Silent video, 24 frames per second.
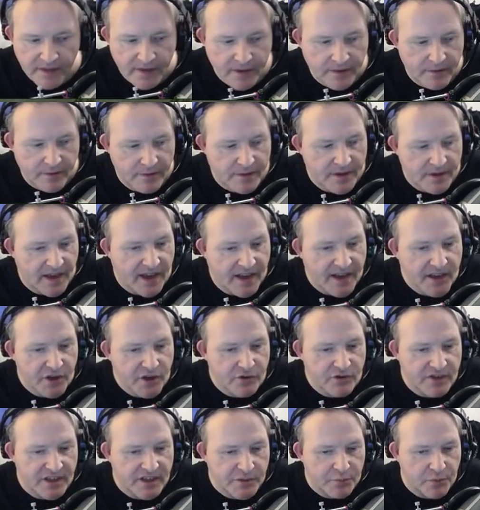The
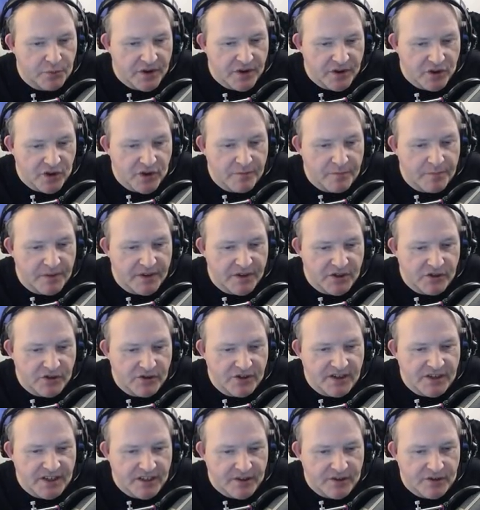accuracy is pretty good, but as you can
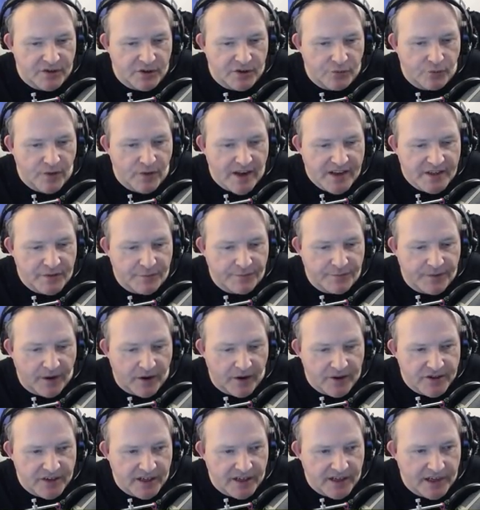see, the rate of fire
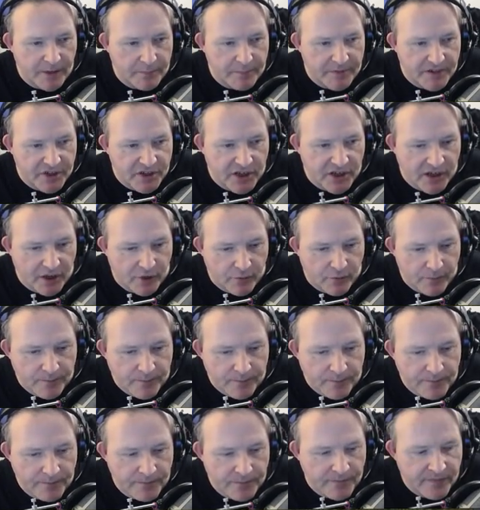is a little bit slow.
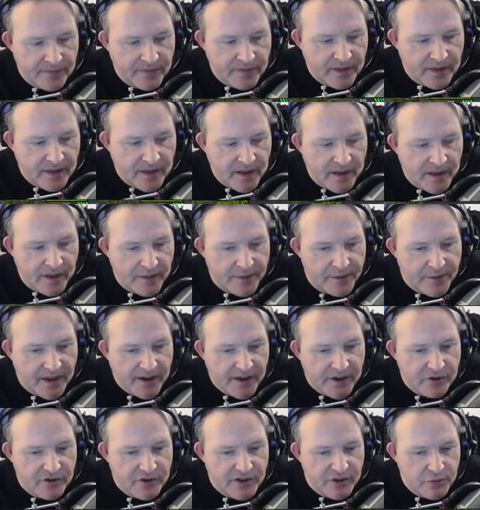The
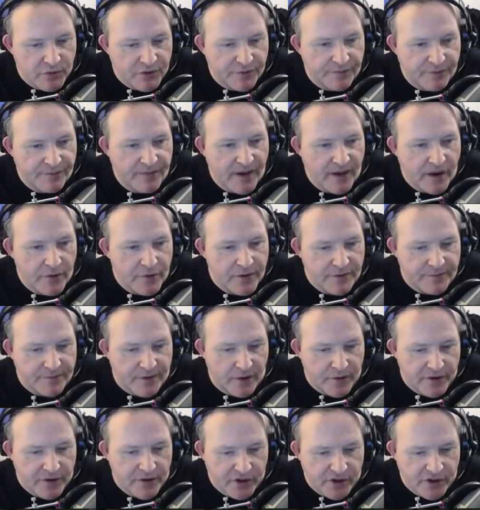accuracy was very,
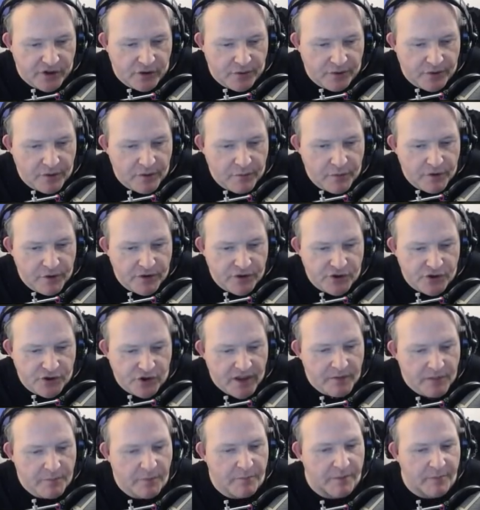very good, so I'm going to try
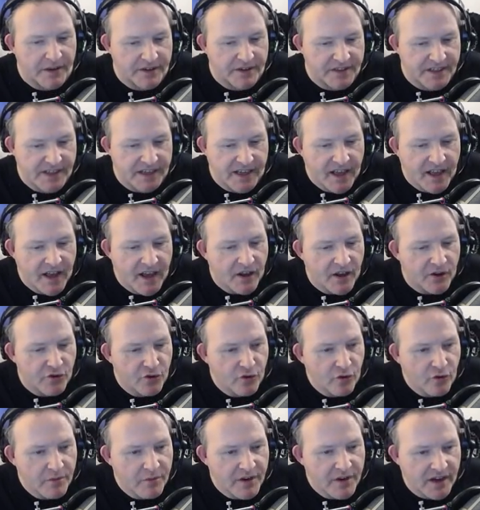the mobility.
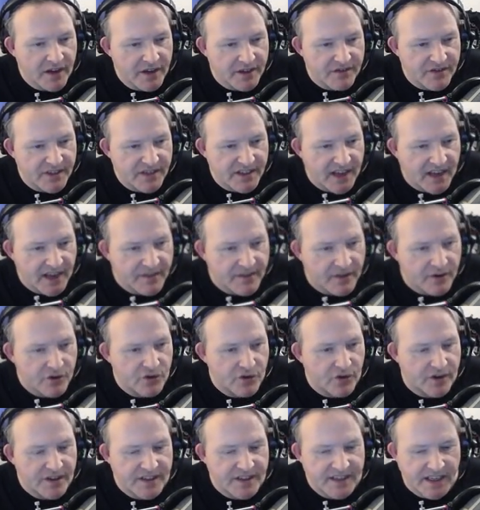Normally I'd have stayed there and
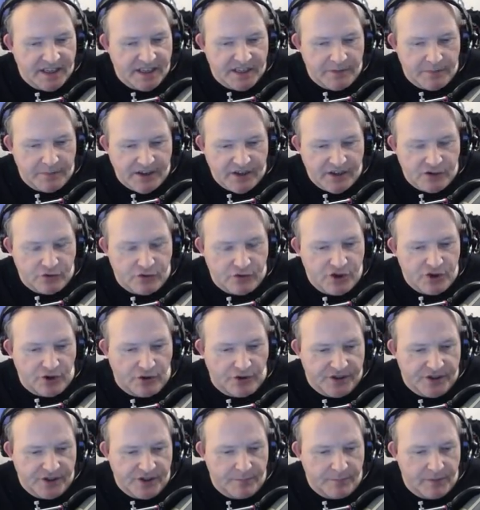tried to get some extra
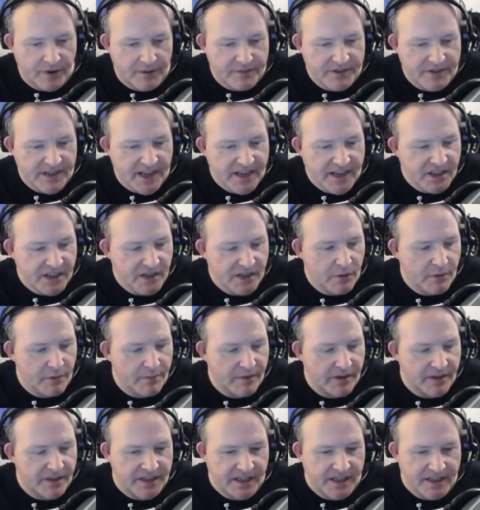shots, but I'm testing the
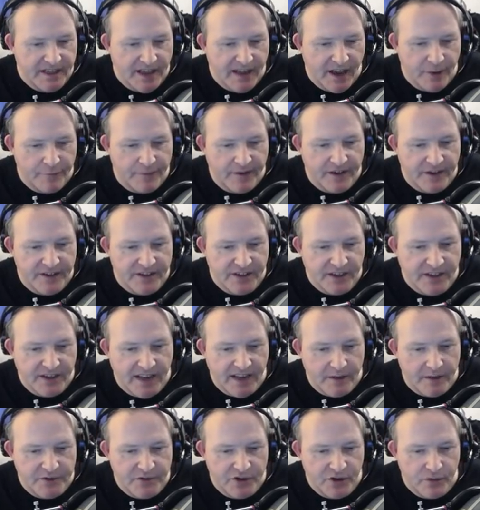mobility and how fast I can get
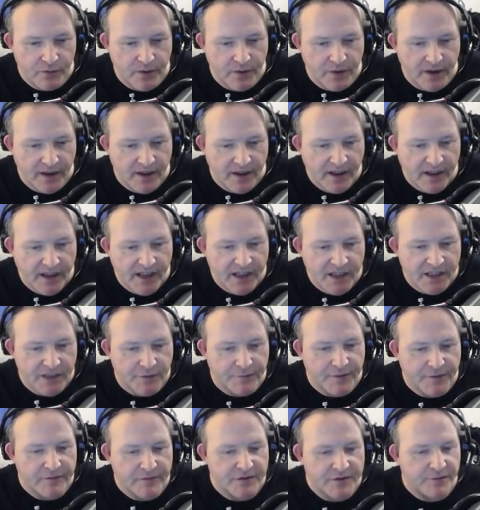up to
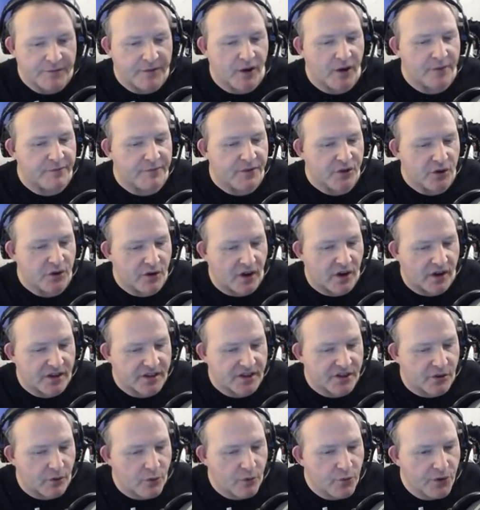55 for you guys,
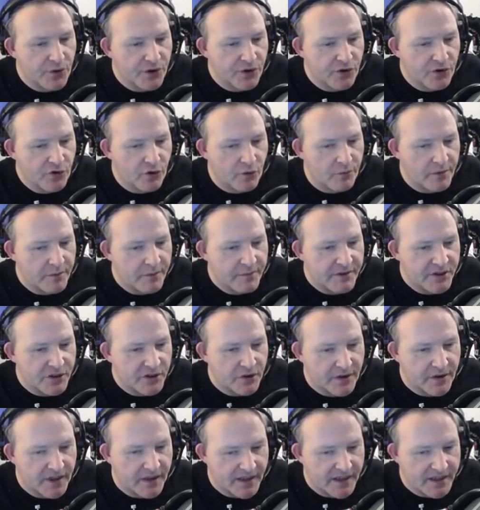so I wouldn't normally be
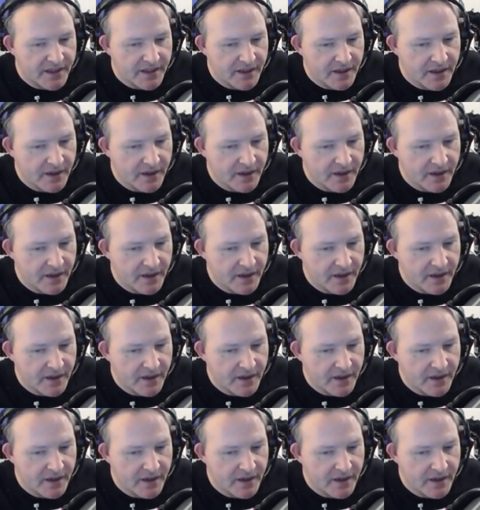doing this.